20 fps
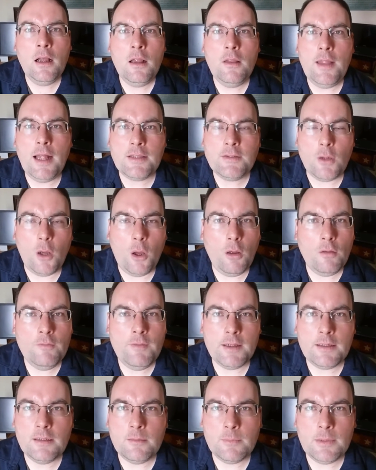That's all
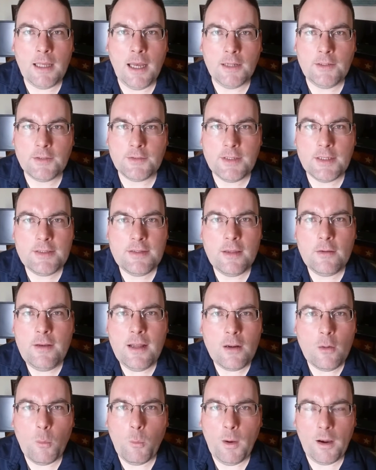victim consciousness. They're
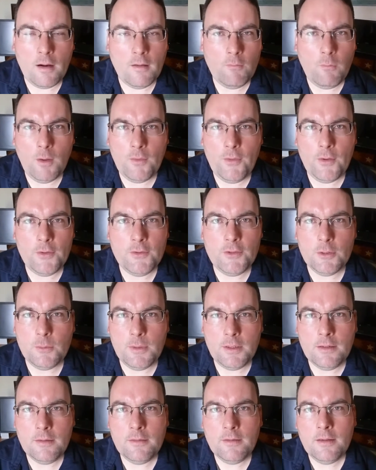not aware of what they're
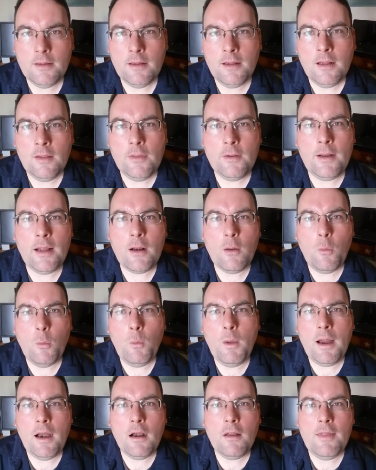doing. They're not
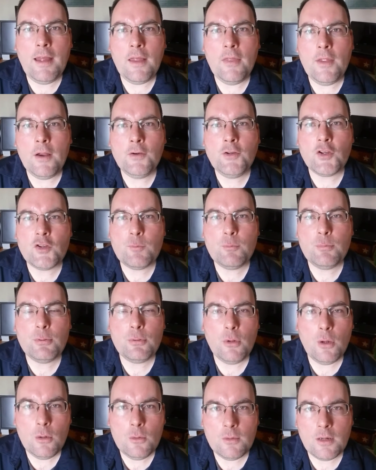aware that they're just
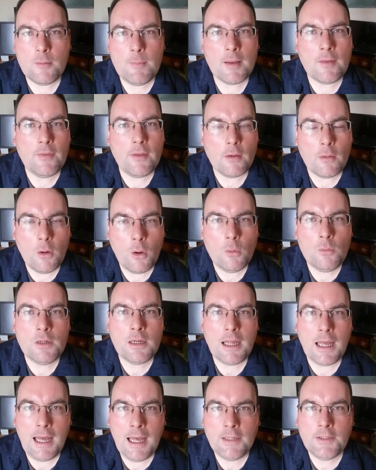programming their own
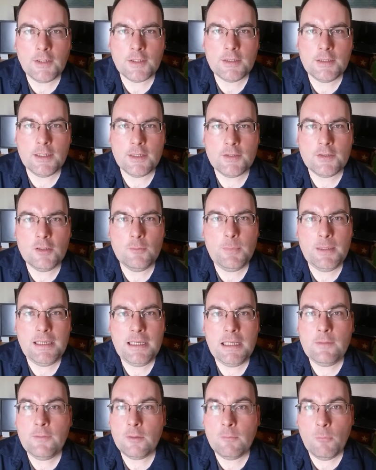consciousness to be
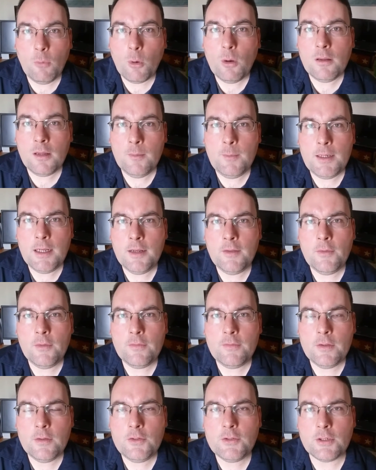even more limited in the
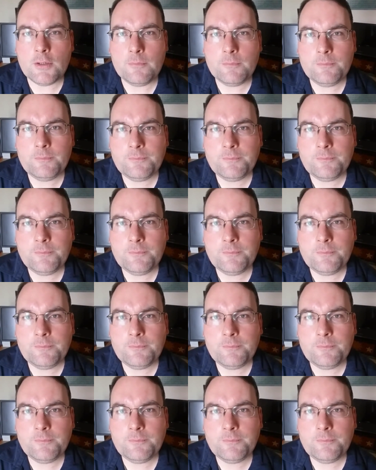future.